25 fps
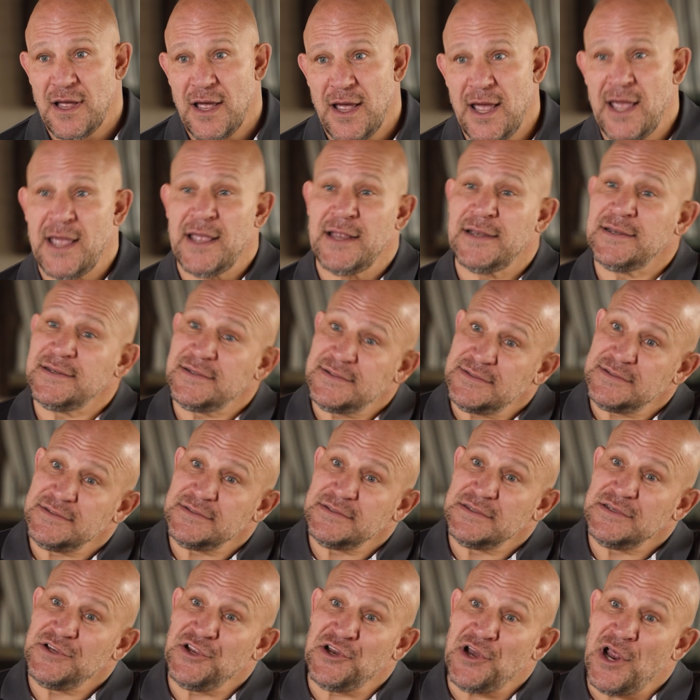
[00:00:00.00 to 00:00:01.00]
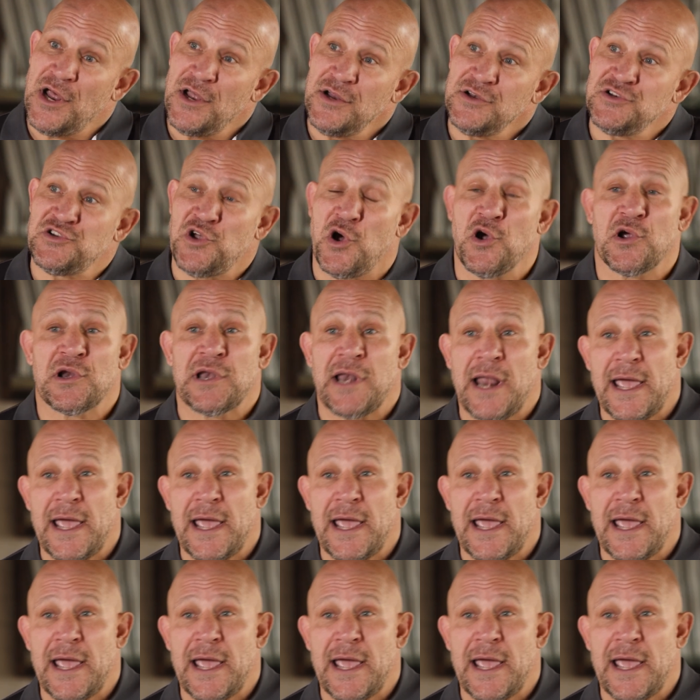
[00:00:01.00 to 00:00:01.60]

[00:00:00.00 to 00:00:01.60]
And, Doc